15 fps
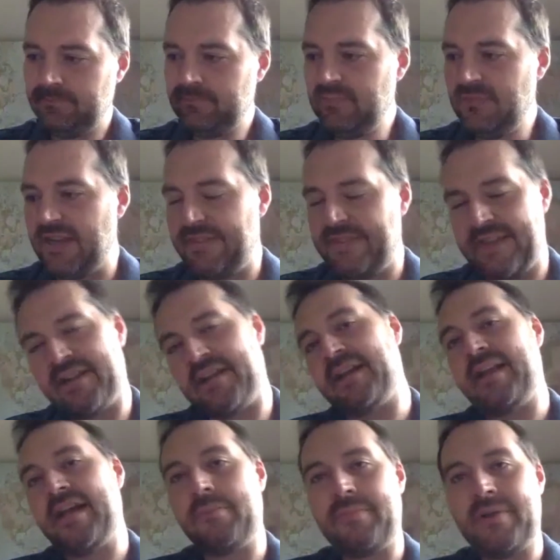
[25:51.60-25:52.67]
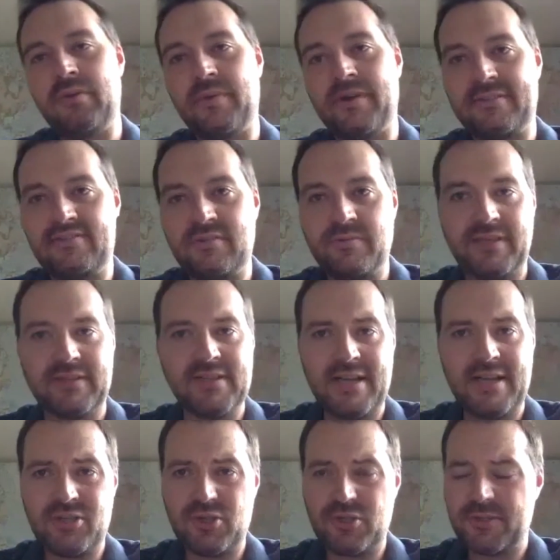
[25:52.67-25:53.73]
And then I help out with doing
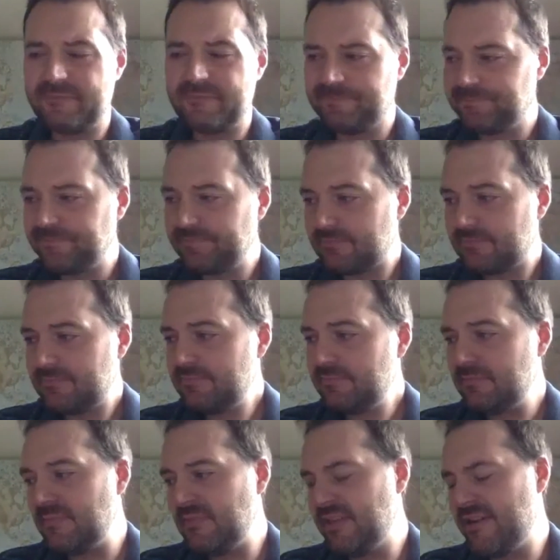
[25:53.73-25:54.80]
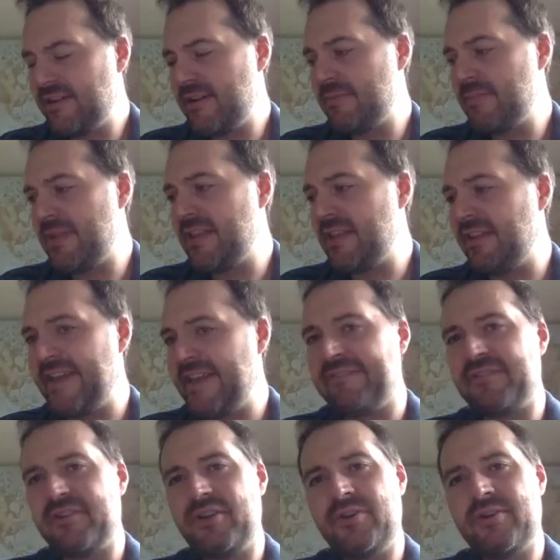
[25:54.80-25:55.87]
lunch. And then in the
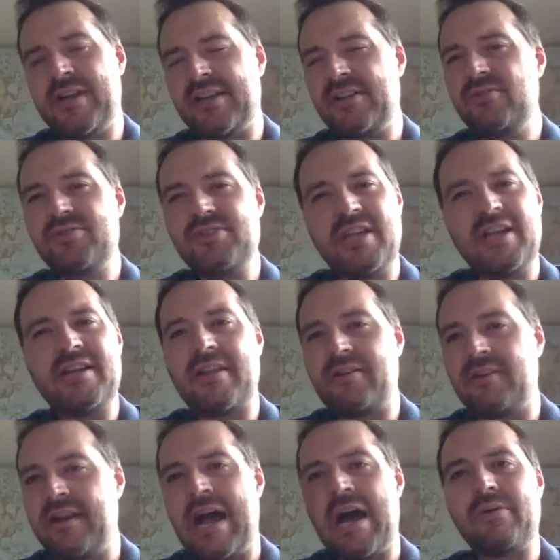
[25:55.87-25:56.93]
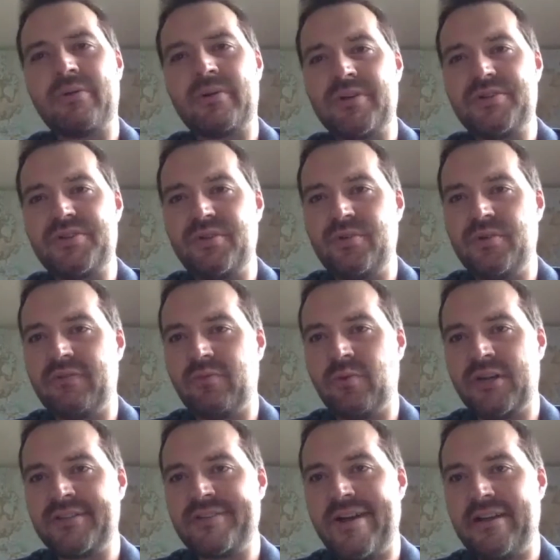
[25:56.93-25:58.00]
afternoon, I can usually get another hour or two of
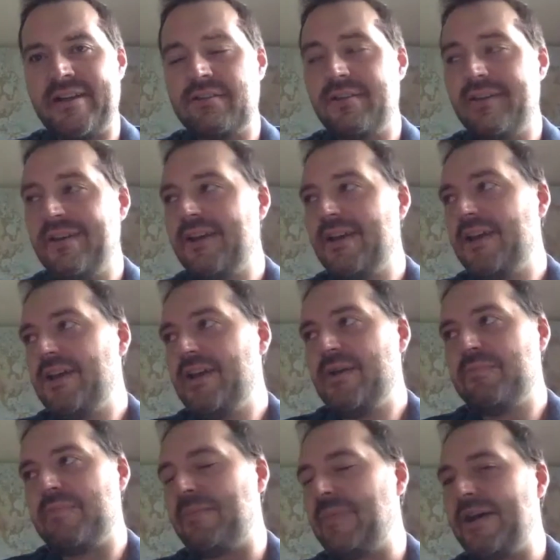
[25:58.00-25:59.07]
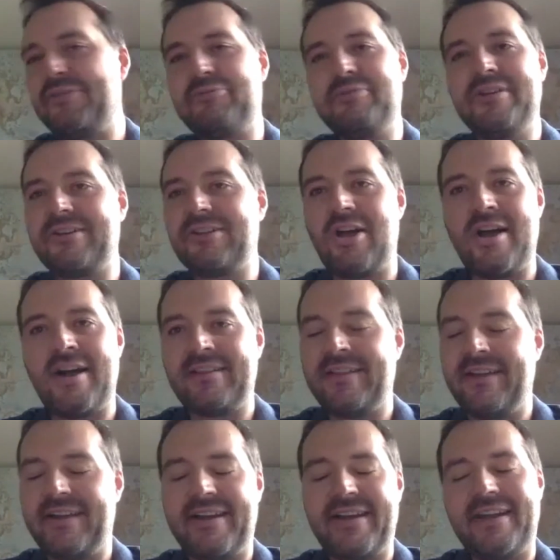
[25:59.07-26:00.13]
work done. But by 3 o'clock,
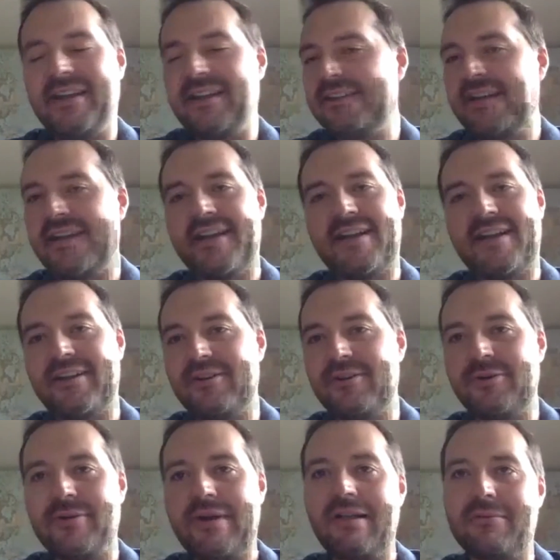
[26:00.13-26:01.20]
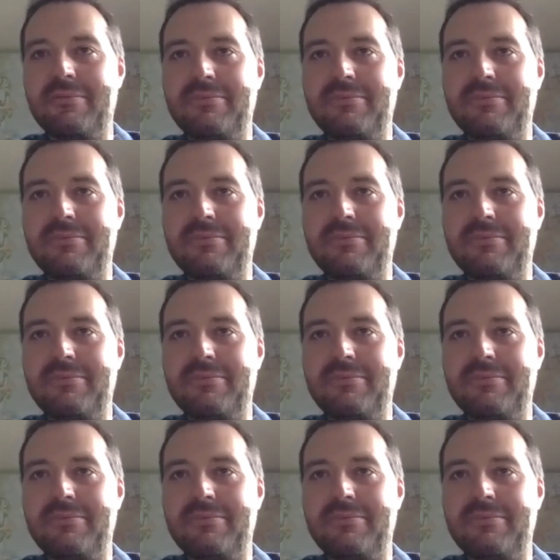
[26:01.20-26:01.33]
like I gotta go help.